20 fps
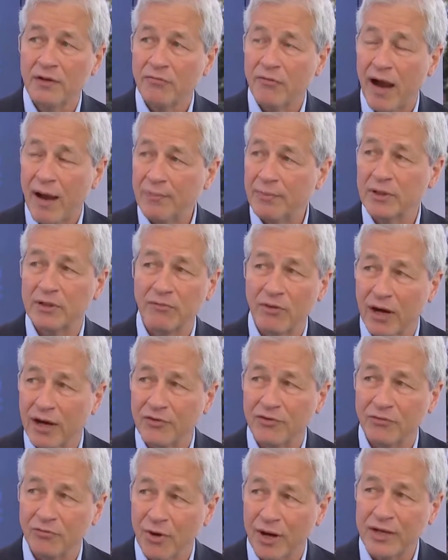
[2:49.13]
rapidly
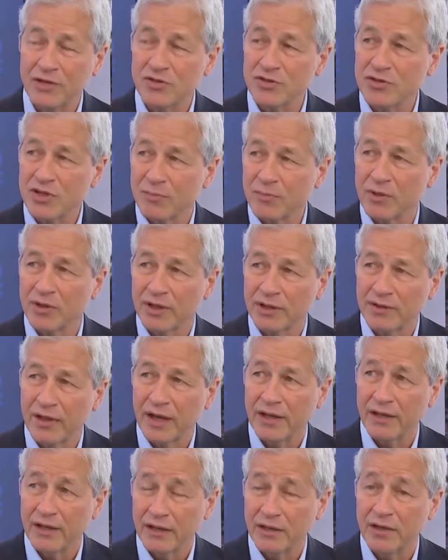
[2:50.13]
rising rates or something like
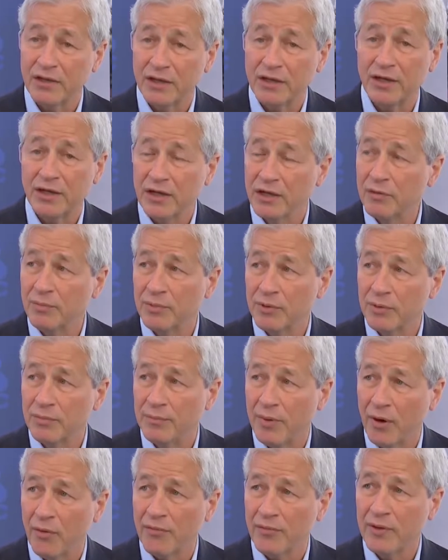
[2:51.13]
that, you're going to need
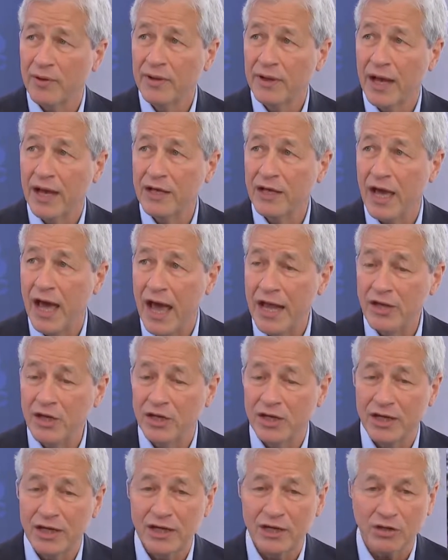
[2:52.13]
both, and you're going
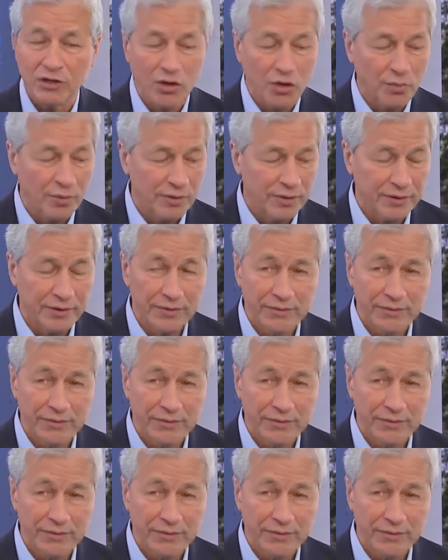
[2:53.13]
to need it globally.